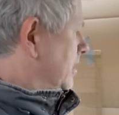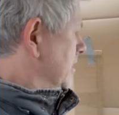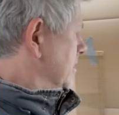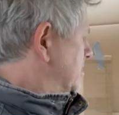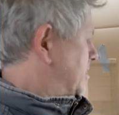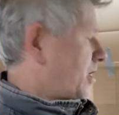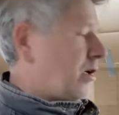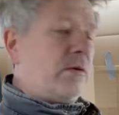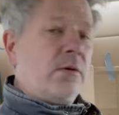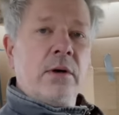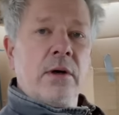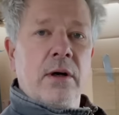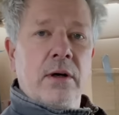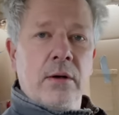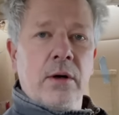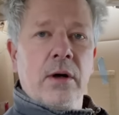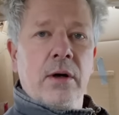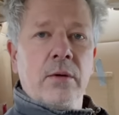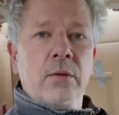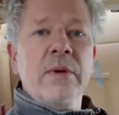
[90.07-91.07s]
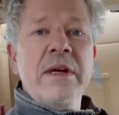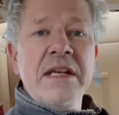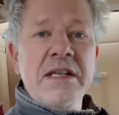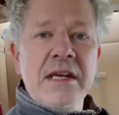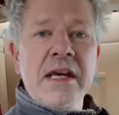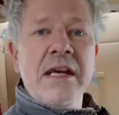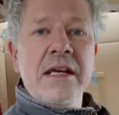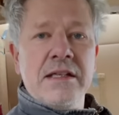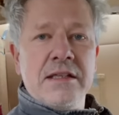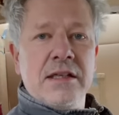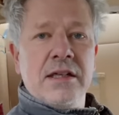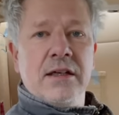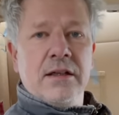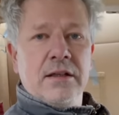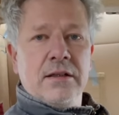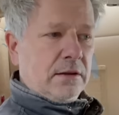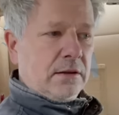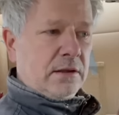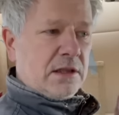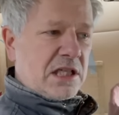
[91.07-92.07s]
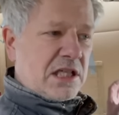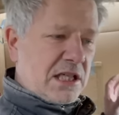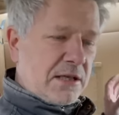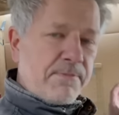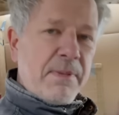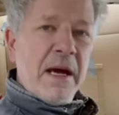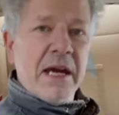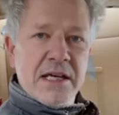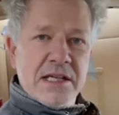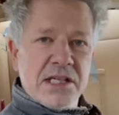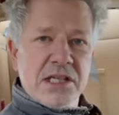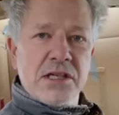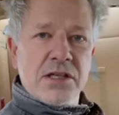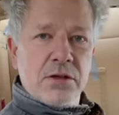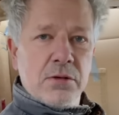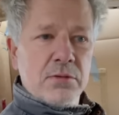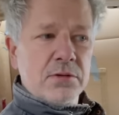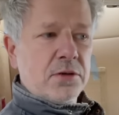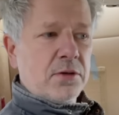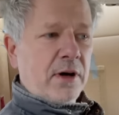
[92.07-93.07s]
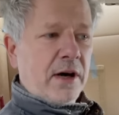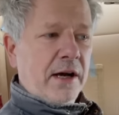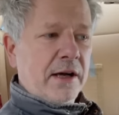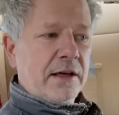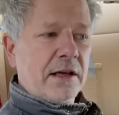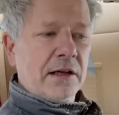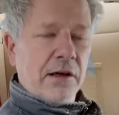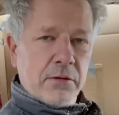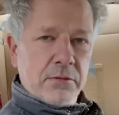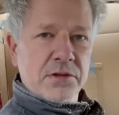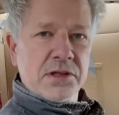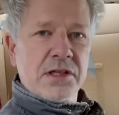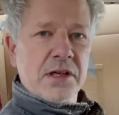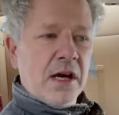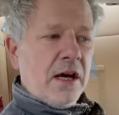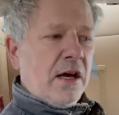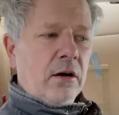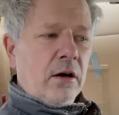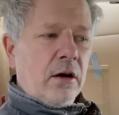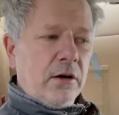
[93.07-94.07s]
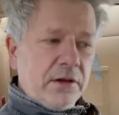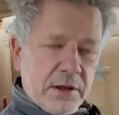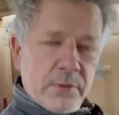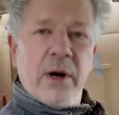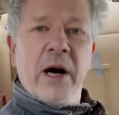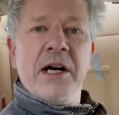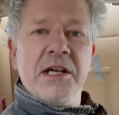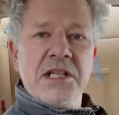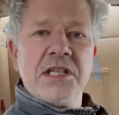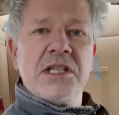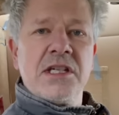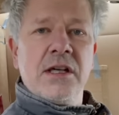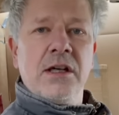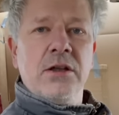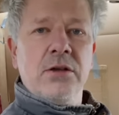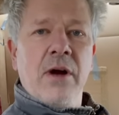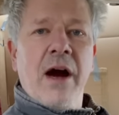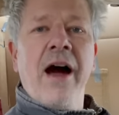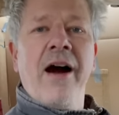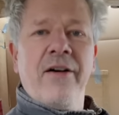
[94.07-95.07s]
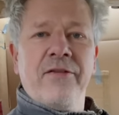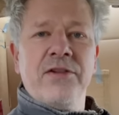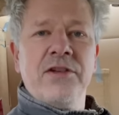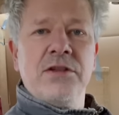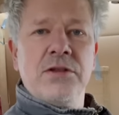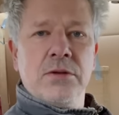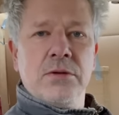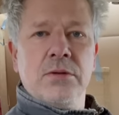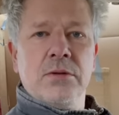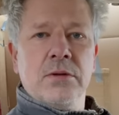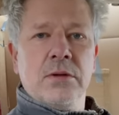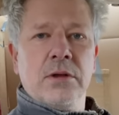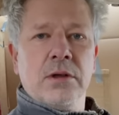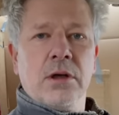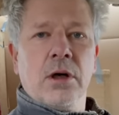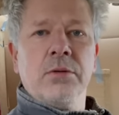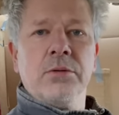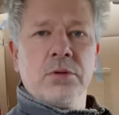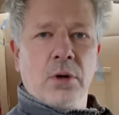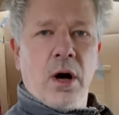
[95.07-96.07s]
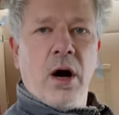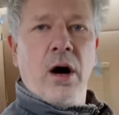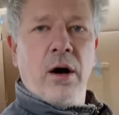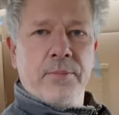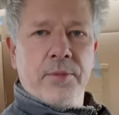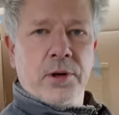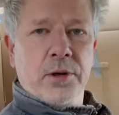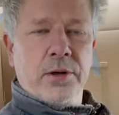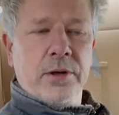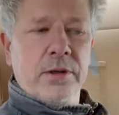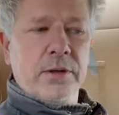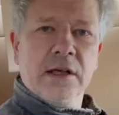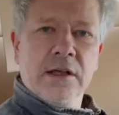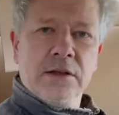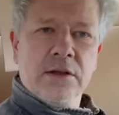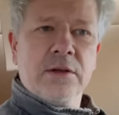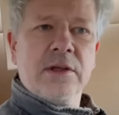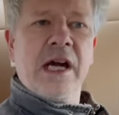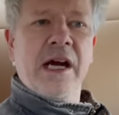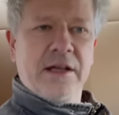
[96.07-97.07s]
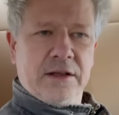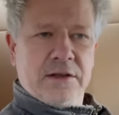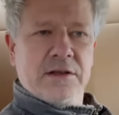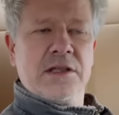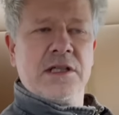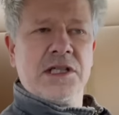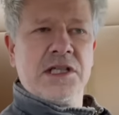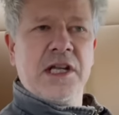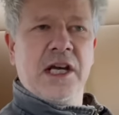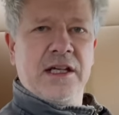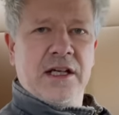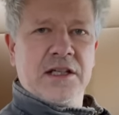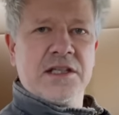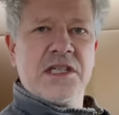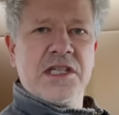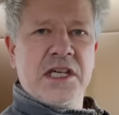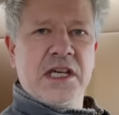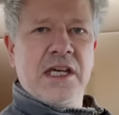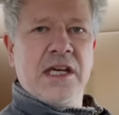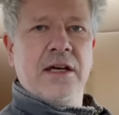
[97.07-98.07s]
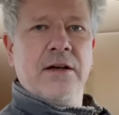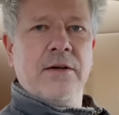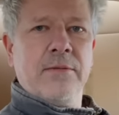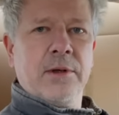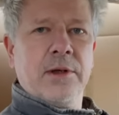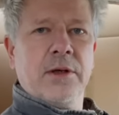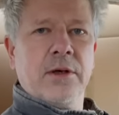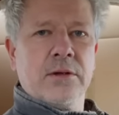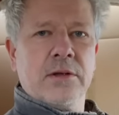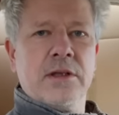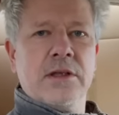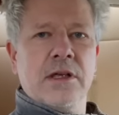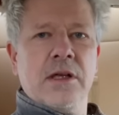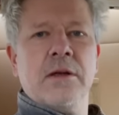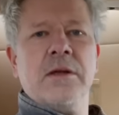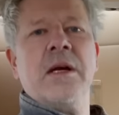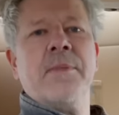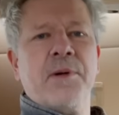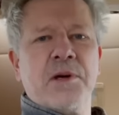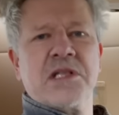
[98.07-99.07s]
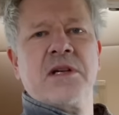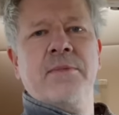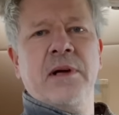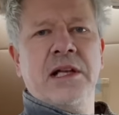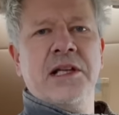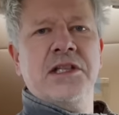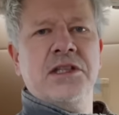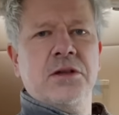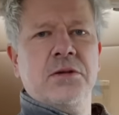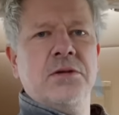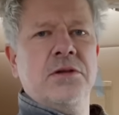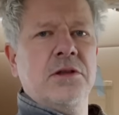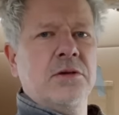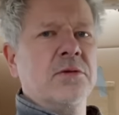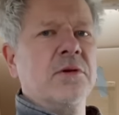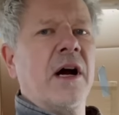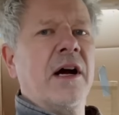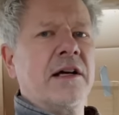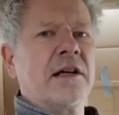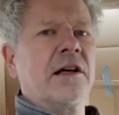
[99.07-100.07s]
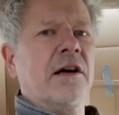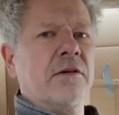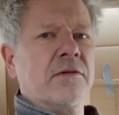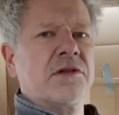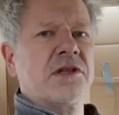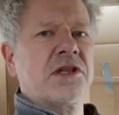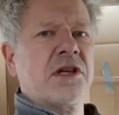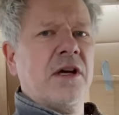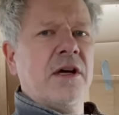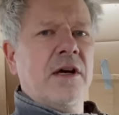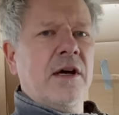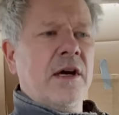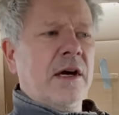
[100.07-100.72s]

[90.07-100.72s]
So we need space to dry clothes. Otherwise, you have to go to harbor. You cannot stay at sea without the possibility to dry clothes.